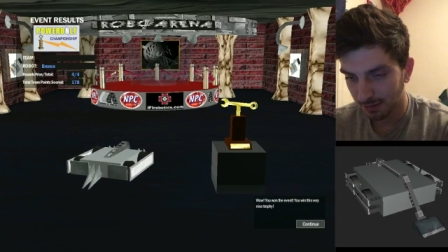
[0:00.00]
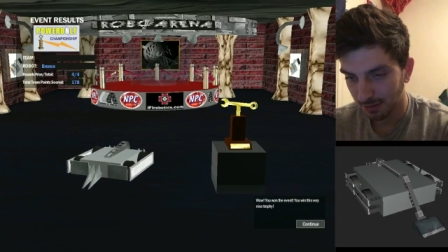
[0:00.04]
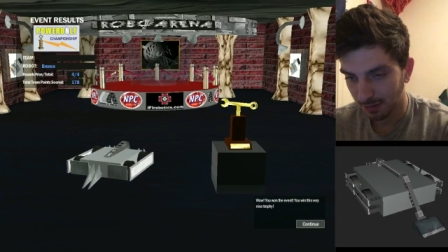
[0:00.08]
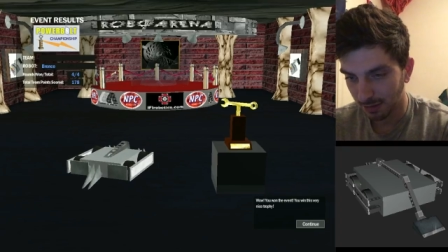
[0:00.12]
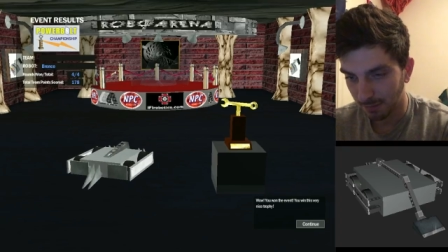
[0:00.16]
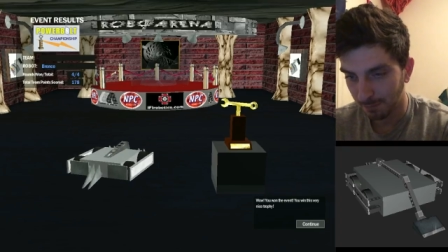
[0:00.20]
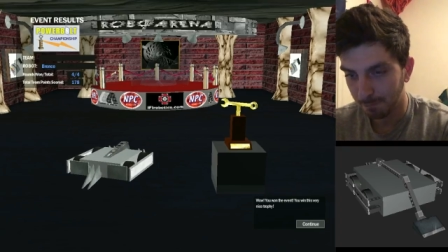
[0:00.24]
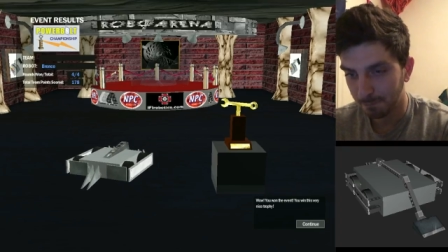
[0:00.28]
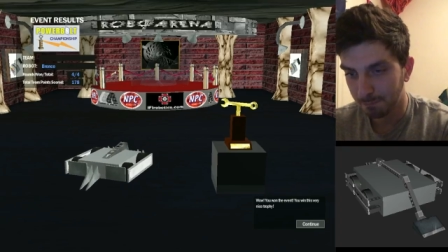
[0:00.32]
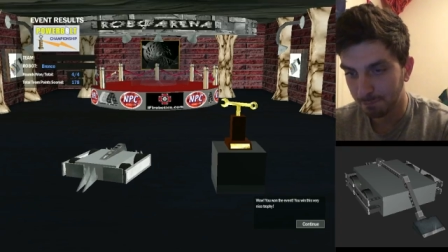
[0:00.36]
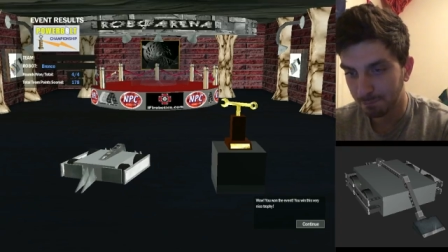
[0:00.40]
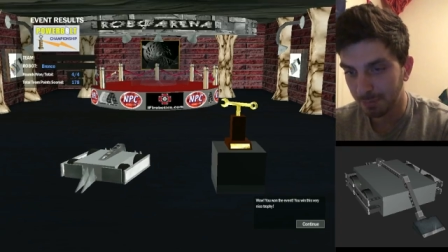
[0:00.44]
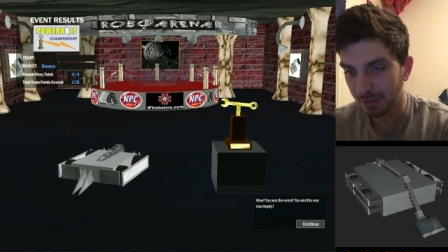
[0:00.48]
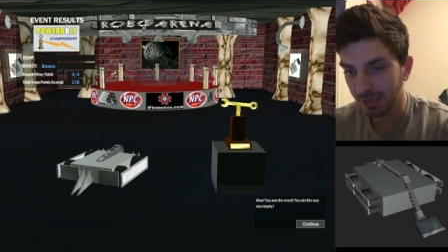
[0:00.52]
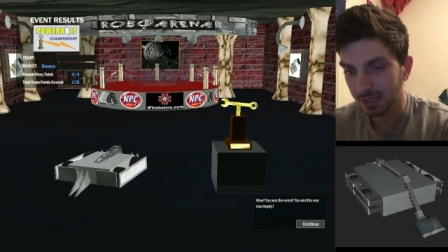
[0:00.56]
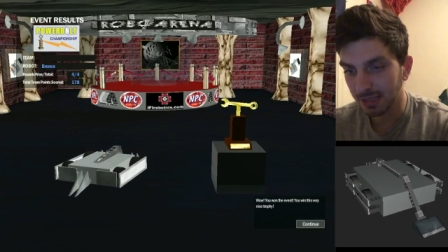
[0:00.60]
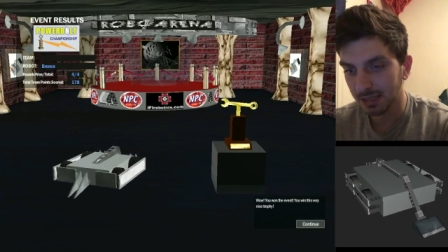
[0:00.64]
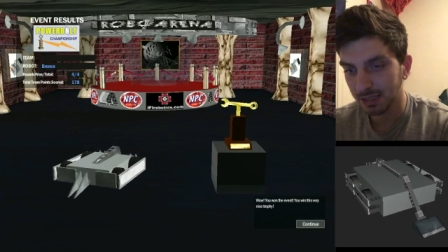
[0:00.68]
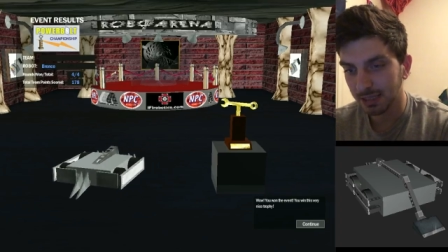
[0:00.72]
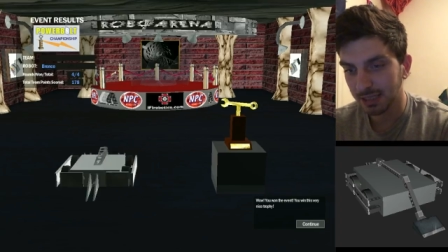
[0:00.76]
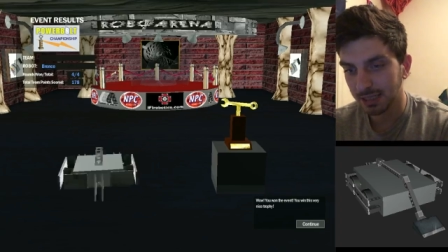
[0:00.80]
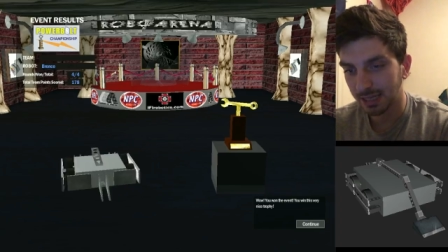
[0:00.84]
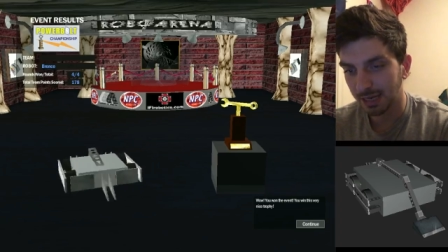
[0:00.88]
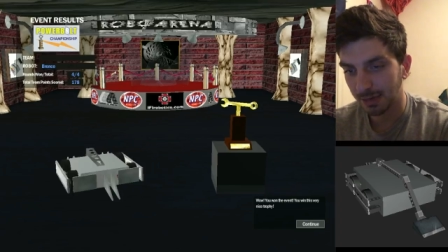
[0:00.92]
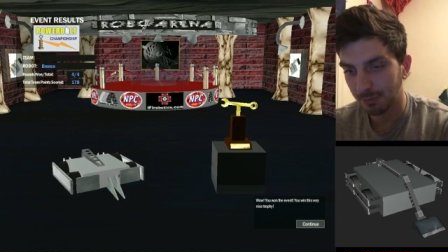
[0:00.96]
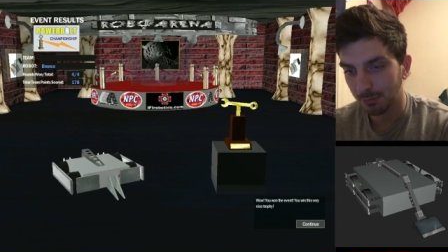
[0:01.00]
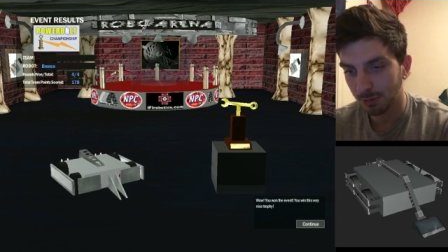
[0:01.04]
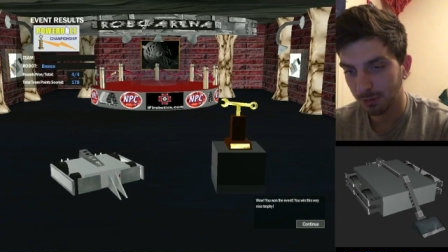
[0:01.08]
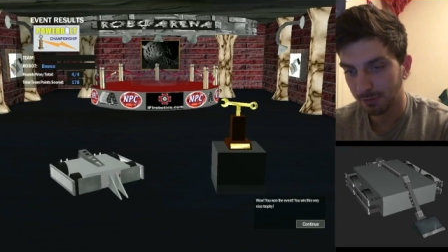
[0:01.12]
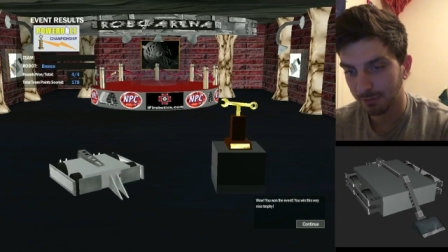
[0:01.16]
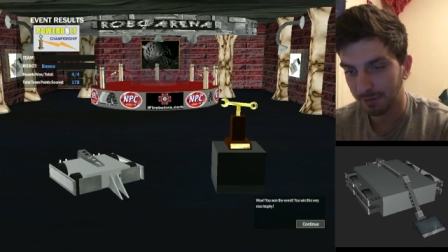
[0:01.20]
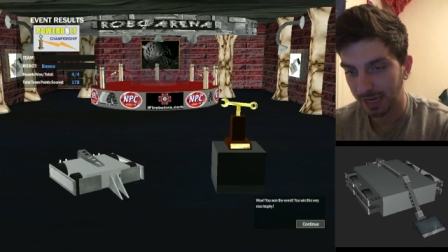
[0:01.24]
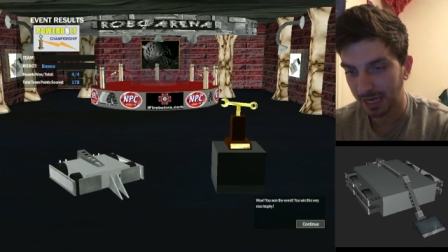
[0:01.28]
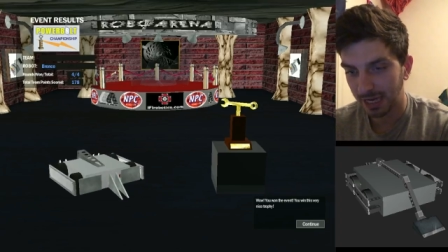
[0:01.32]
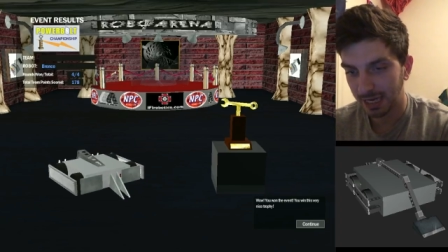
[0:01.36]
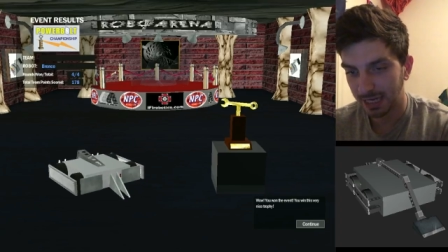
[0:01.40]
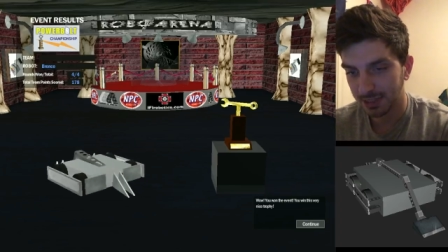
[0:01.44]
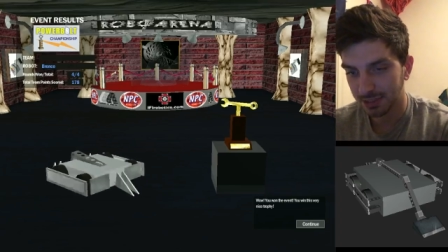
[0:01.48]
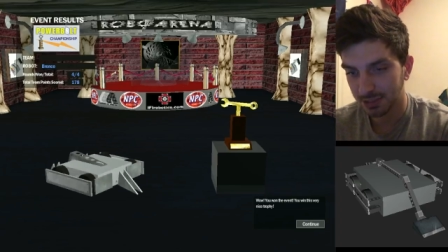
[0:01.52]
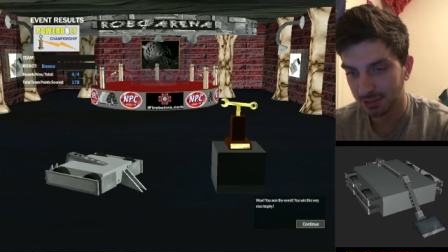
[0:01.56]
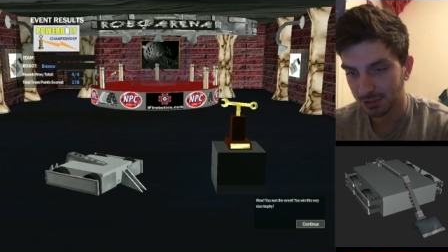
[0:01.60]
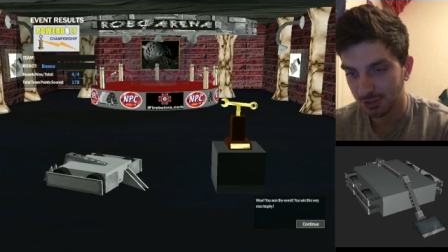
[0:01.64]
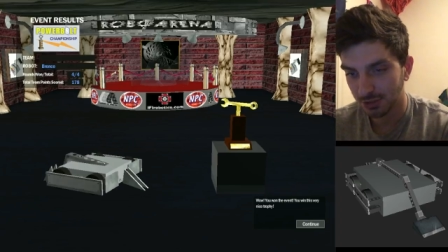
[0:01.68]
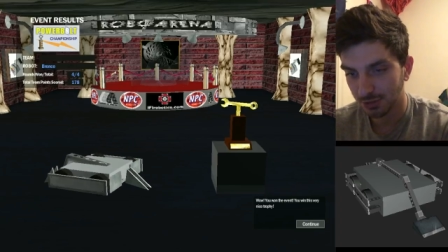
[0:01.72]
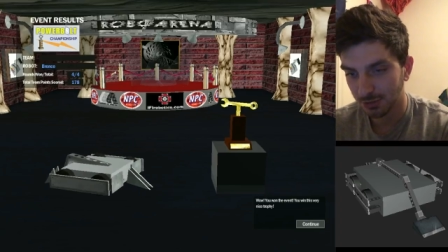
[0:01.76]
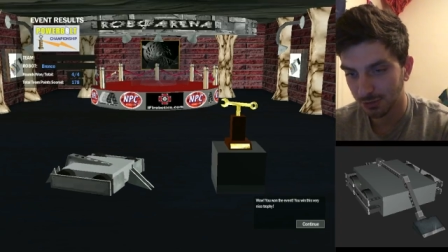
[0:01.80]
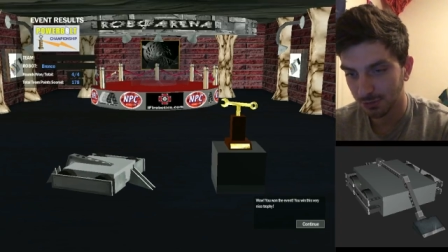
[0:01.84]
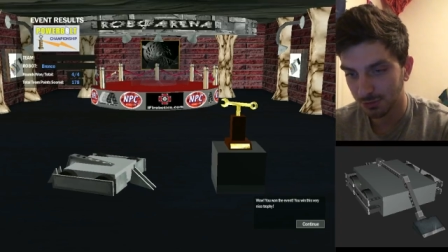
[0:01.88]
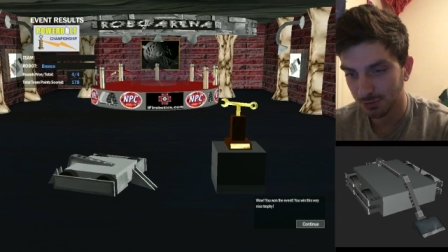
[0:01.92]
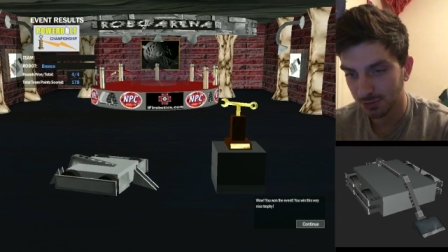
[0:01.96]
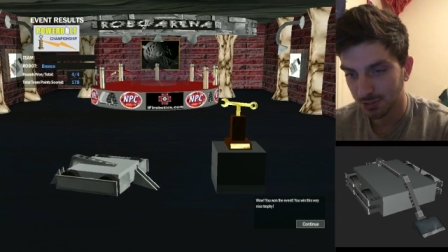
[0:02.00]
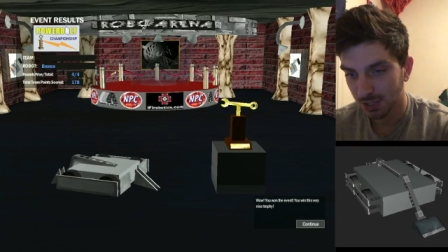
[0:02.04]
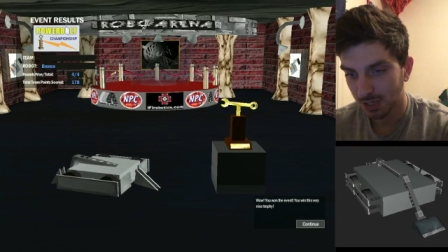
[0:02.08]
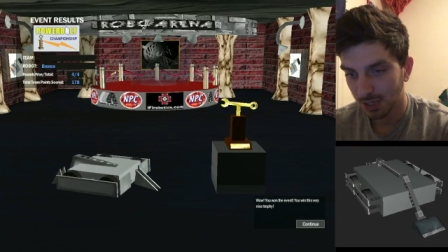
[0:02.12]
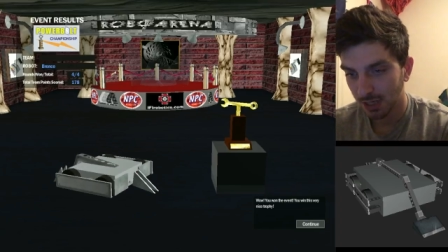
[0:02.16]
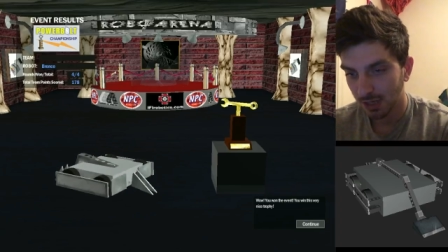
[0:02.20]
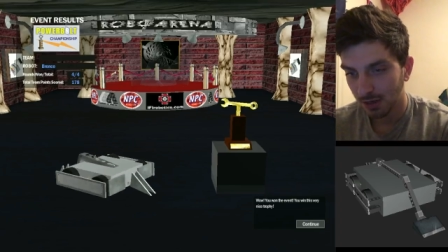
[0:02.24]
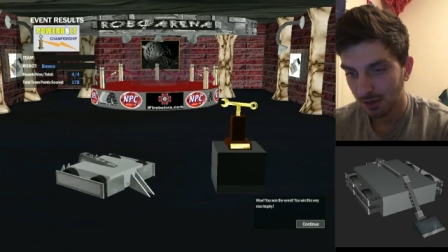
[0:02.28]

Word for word: ability I would have had to use